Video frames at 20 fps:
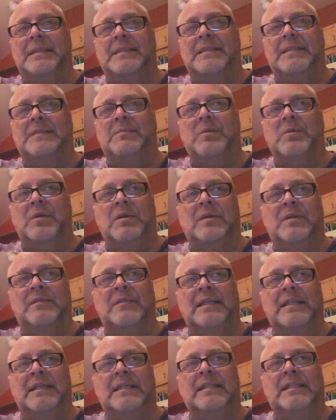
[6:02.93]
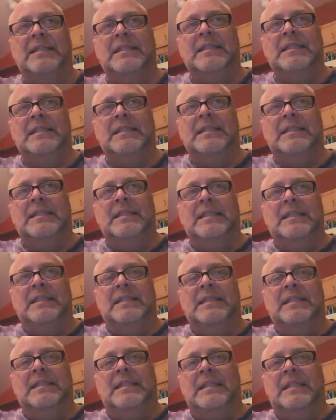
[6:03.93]
It's more of a,
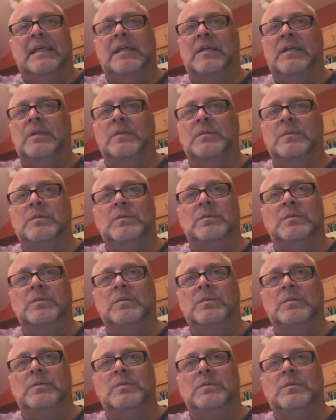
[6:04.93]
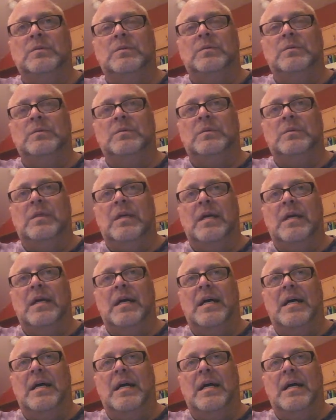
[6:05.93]
you know,
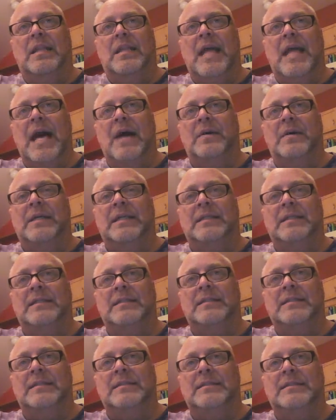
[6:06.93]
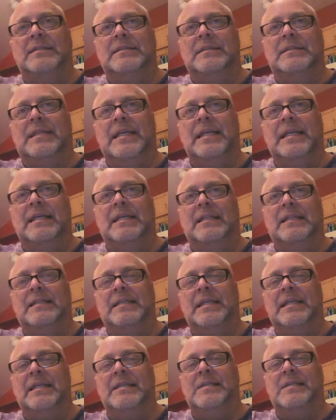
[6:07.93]
allowing
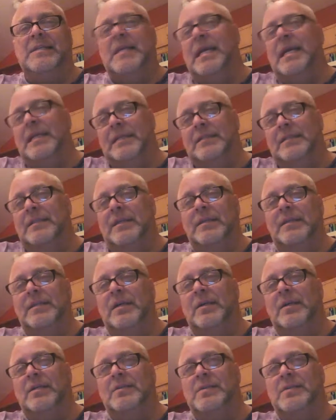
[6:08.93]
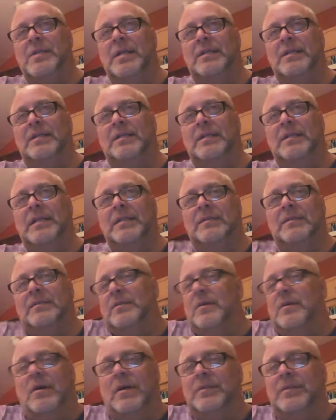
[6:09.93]
kids and adults, young
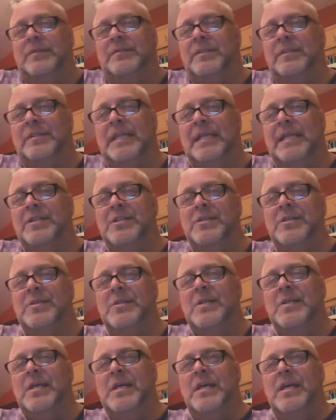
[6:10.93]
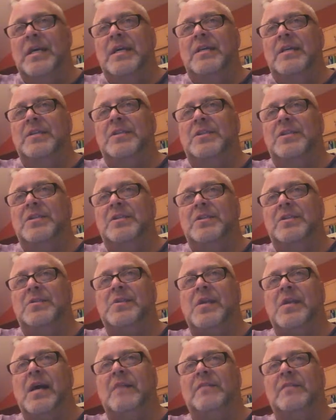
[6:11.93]
and all different ages, to
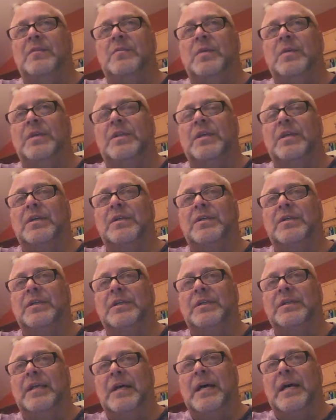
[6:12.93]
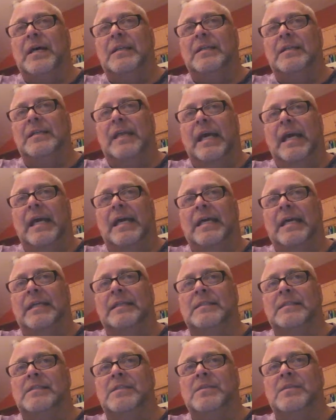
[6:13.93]
discover what they're good at
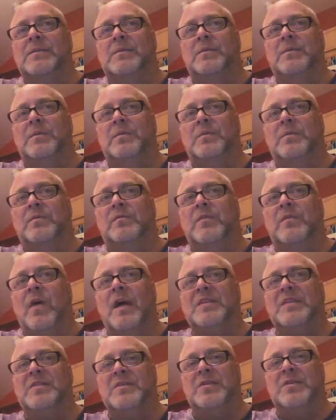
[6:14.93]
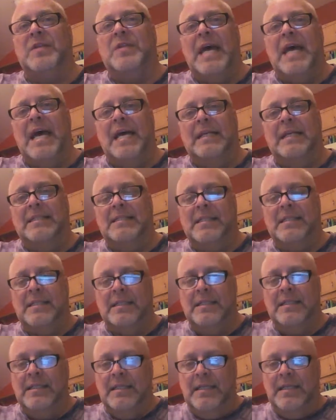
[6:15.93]
and to foster that and
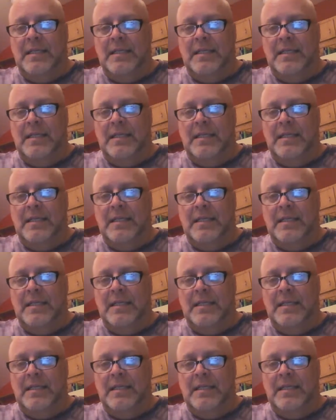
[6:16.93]
to,